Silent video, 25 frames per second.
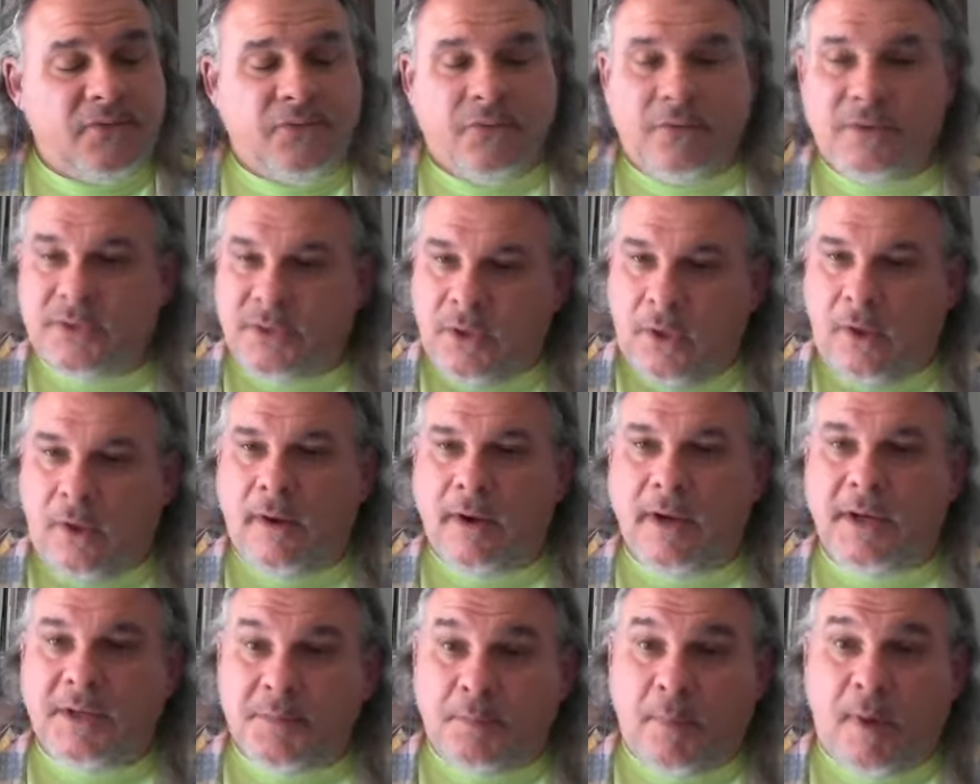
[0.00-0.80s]
for as
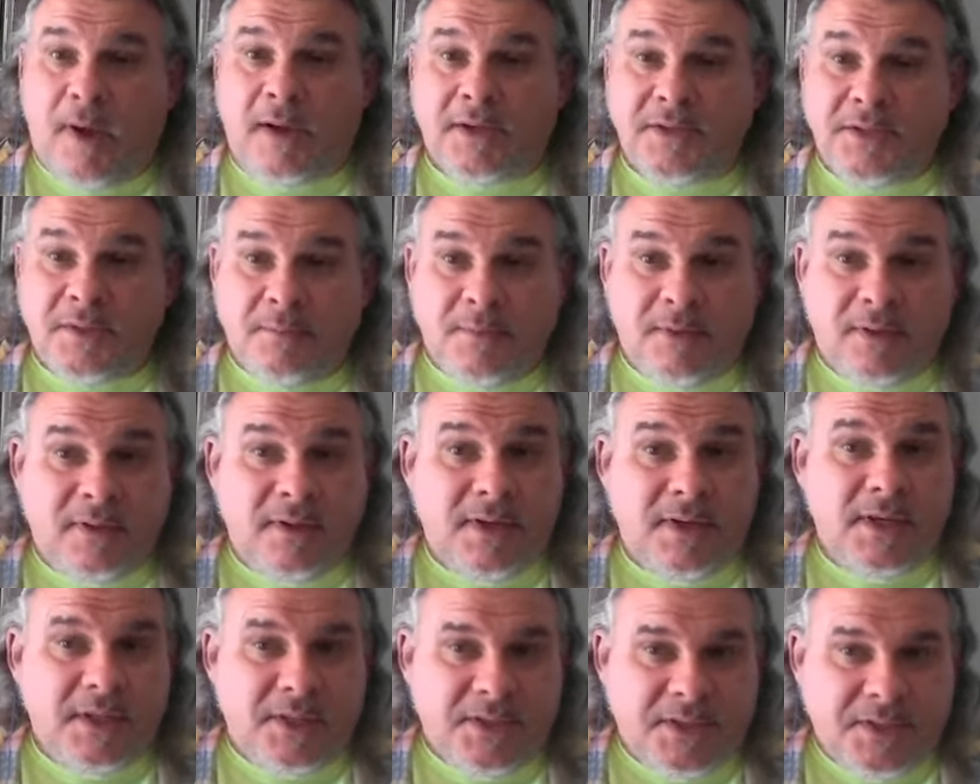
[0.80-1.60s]
long as
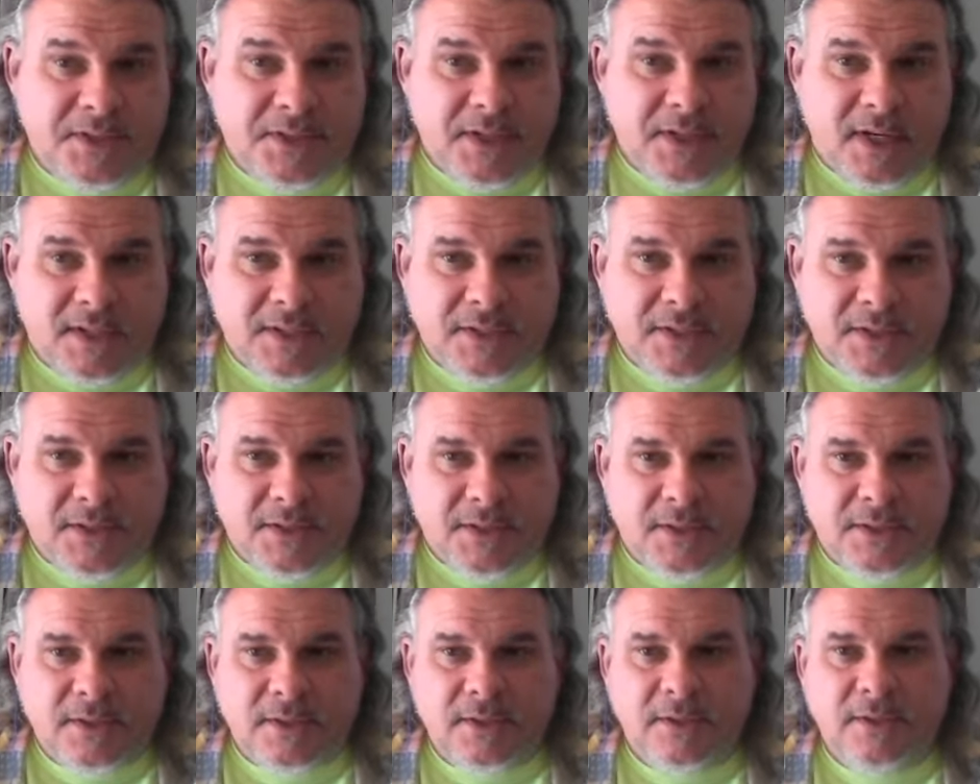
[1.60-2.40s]
possibility
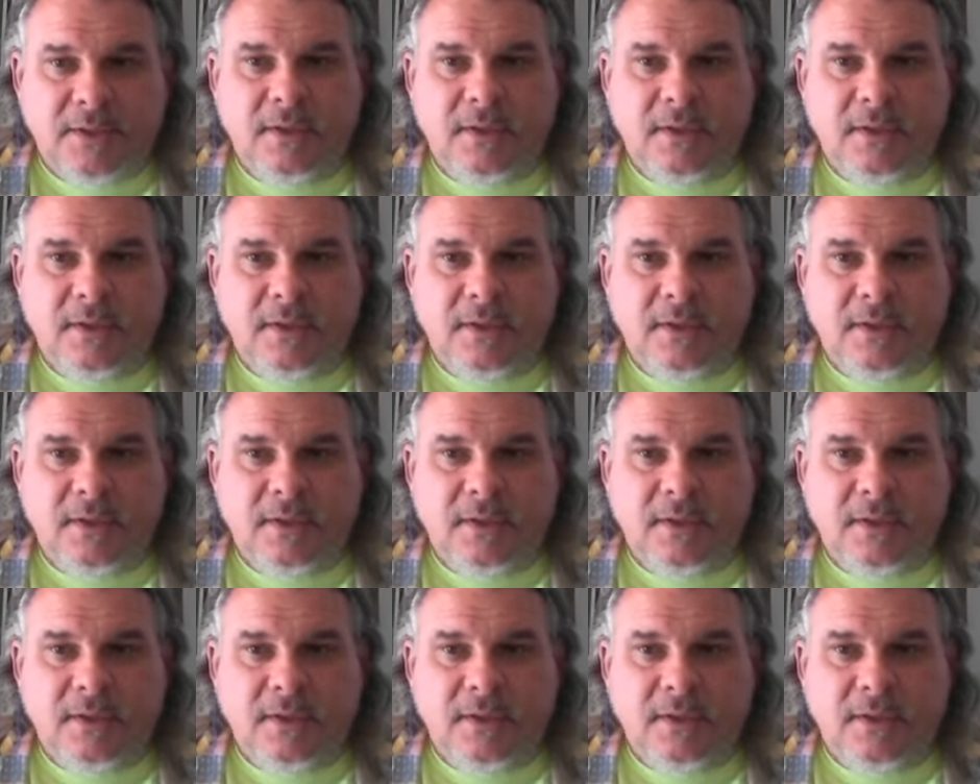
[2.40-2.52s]
exists.